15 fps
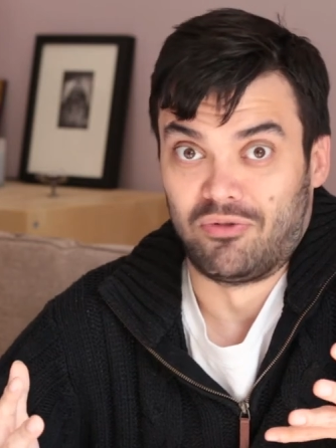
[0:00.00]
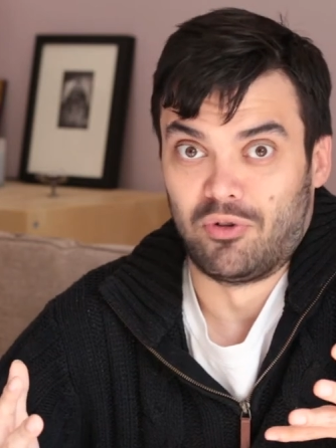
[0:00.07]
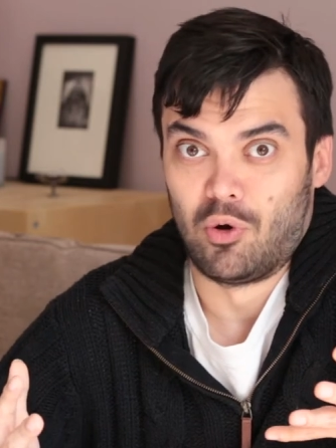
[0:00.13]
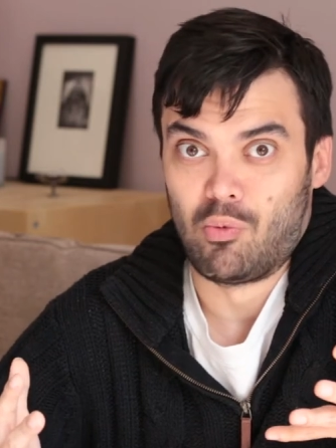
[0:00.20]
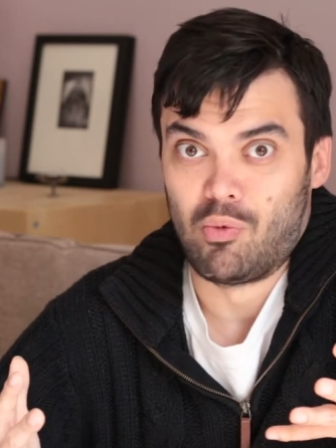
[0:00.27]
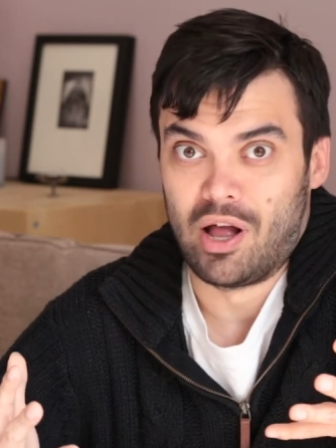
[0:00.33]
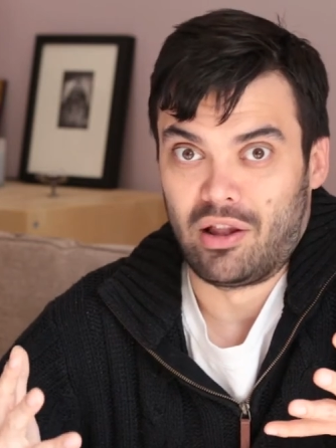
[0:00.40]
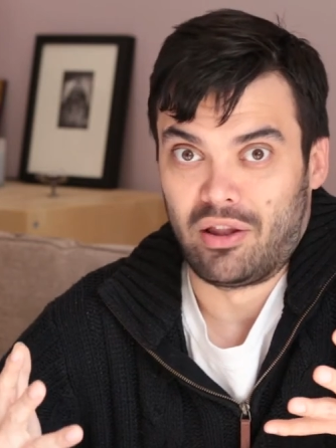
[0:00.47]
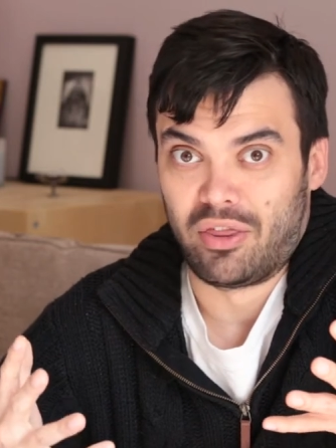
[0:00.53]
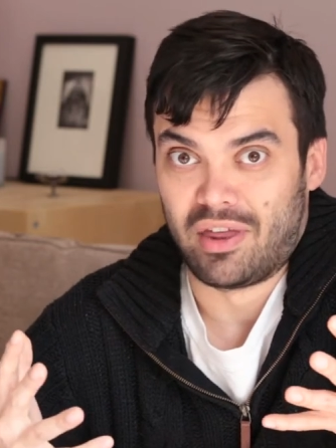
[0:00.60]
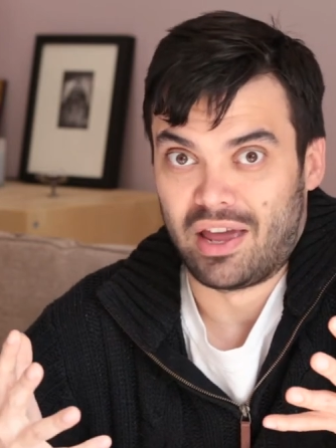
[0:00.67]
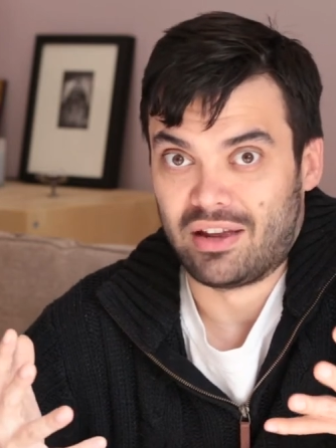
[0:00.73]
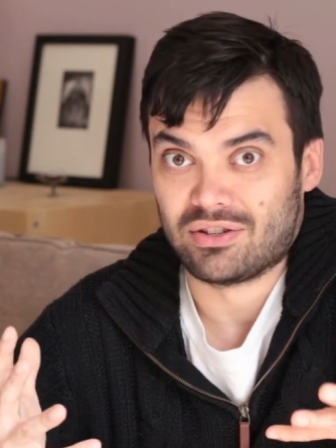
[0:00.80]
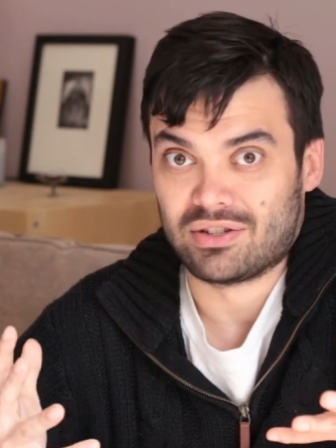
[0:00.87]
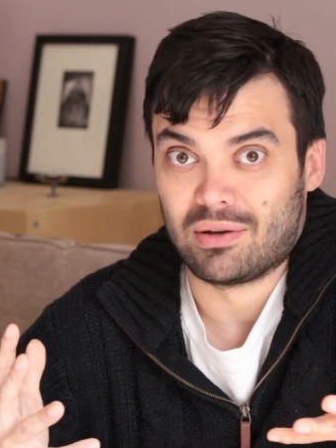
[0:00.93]
for wealth
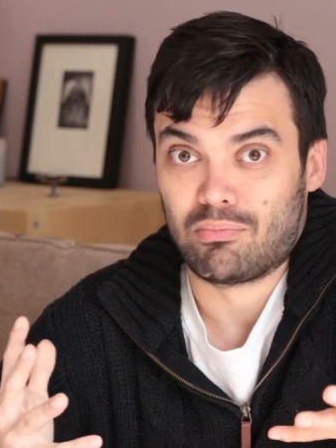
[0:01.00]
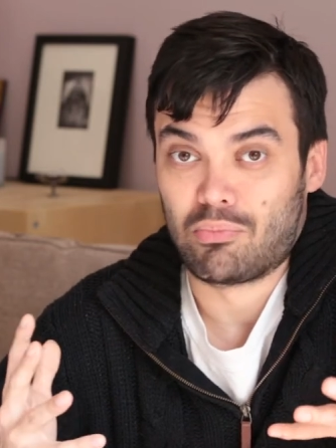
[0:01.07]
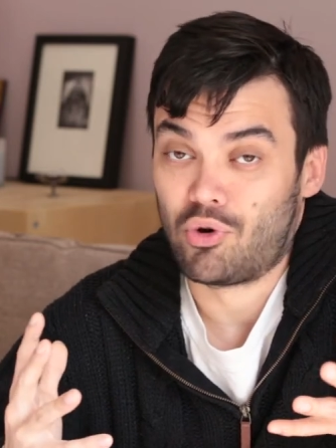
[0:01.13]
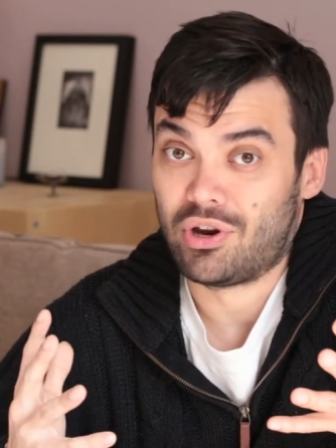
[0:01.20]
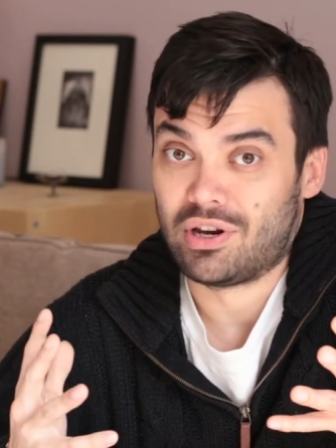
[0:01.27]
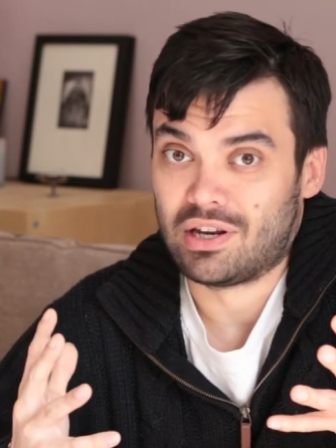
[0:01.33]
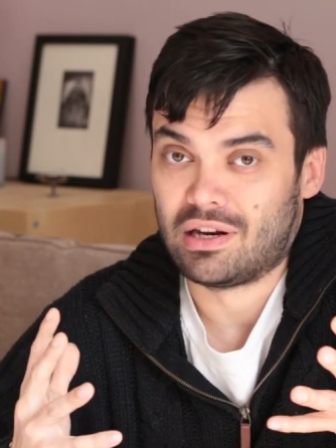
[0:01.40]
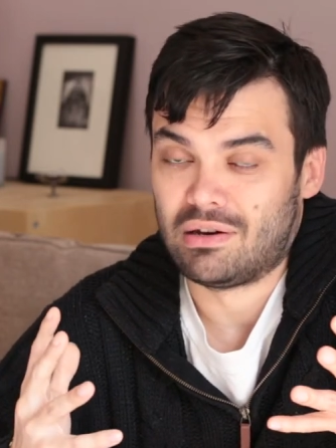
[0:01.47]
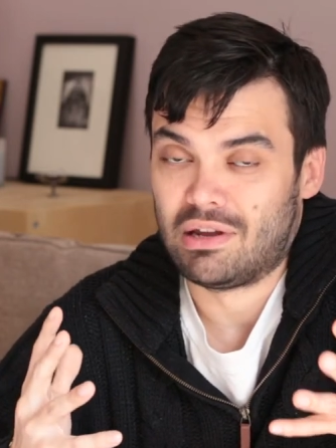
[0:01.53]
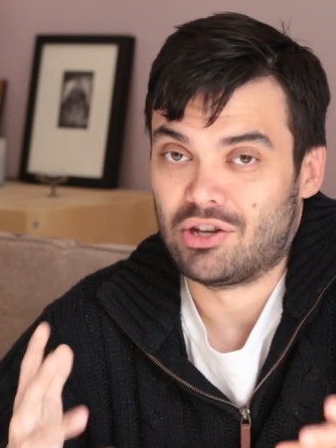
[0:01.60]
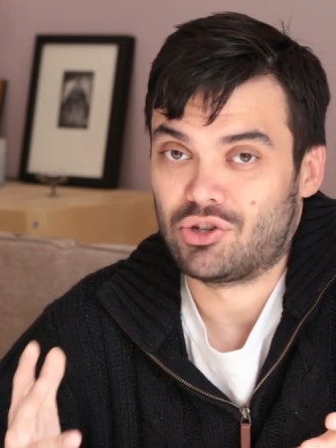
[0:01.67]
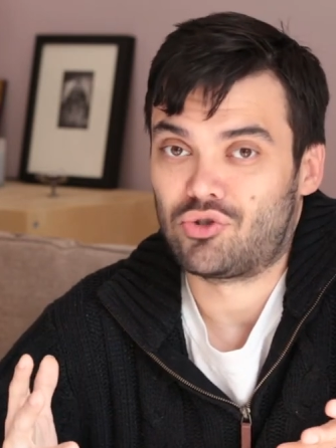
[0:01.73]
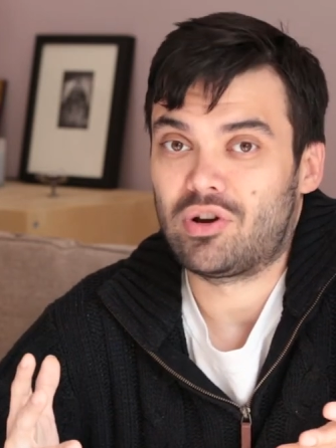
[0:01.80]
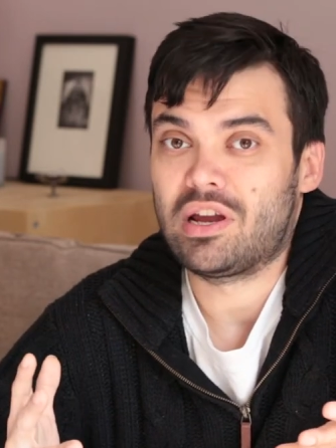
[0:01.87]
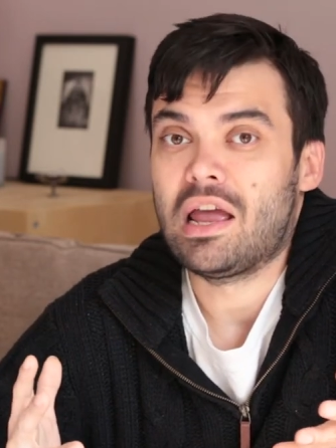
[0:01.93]
at some point in
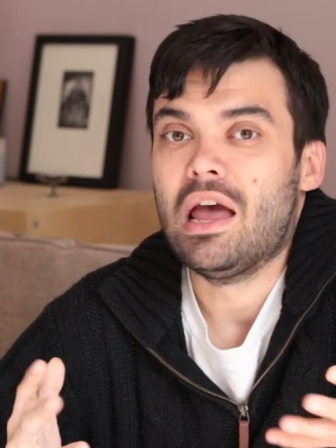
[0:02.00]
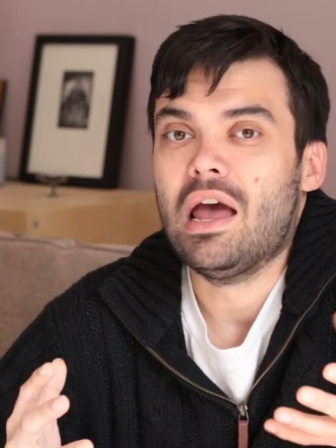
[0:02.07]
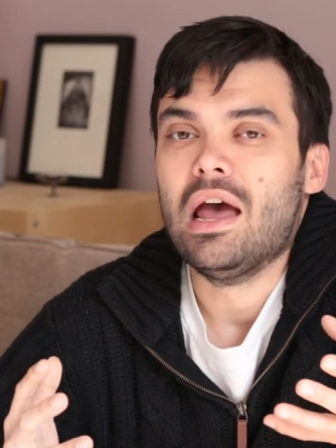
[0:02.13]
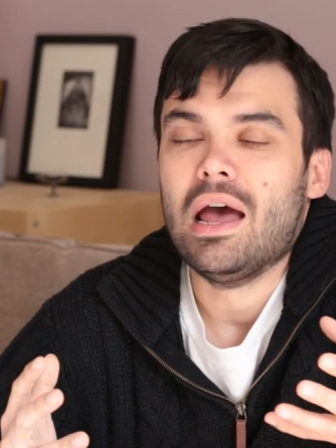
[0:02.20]
history,